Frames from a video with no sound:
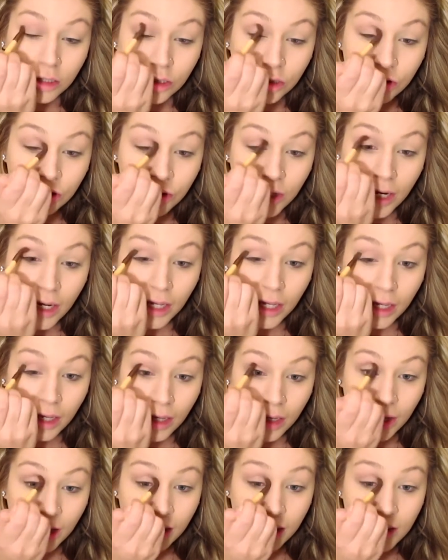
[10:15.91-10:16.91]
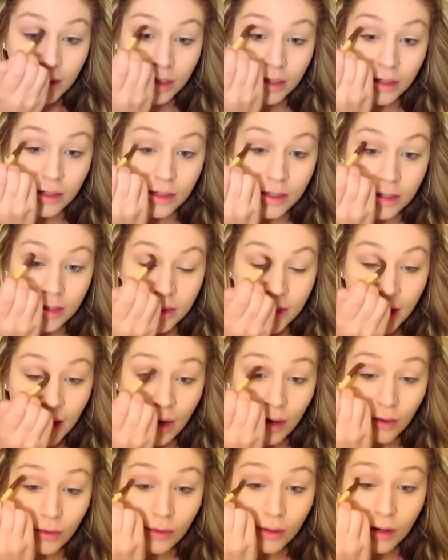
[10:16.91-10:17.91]
dragging it
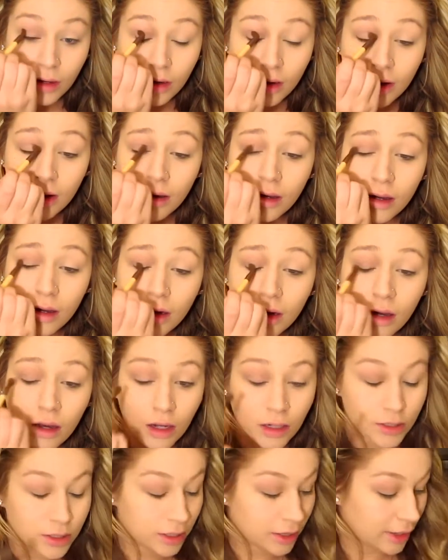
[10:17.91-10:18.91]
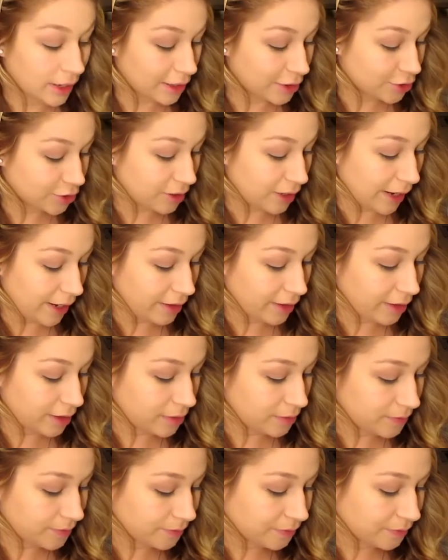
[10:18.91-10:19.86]
down onto the actual eyelid.